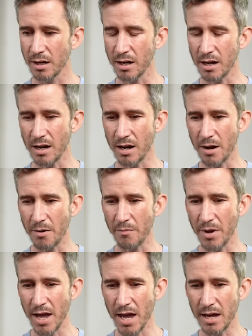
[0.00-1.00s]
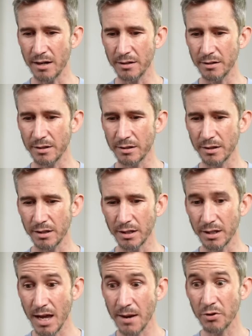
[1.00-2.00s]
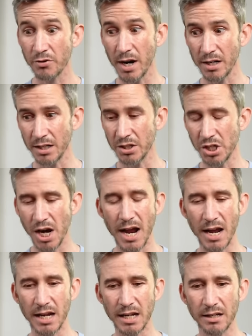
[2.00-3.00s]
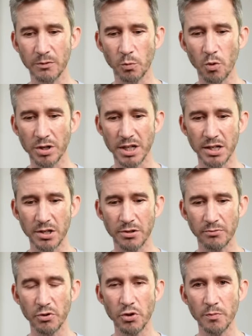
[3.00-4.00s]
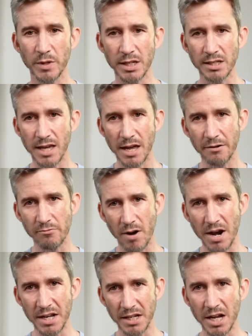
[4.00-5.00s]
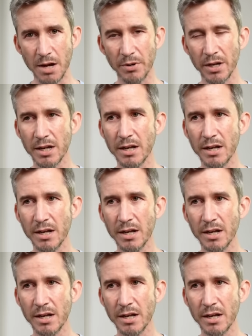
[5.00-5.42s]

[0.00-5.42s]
um, and the game director, Jay, walked into the room and he started writing up